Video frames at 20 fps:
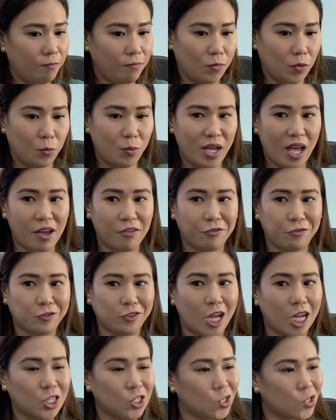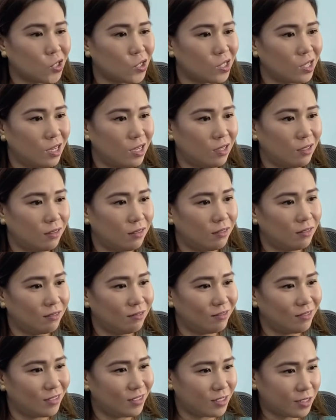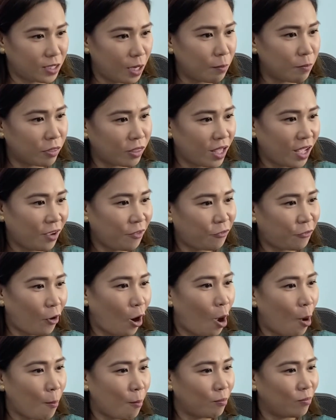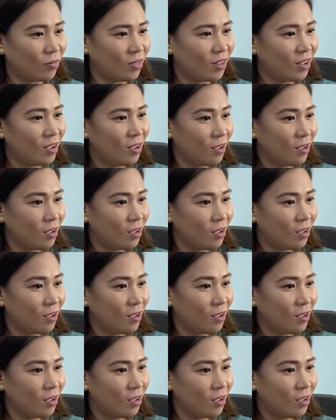we have touched something from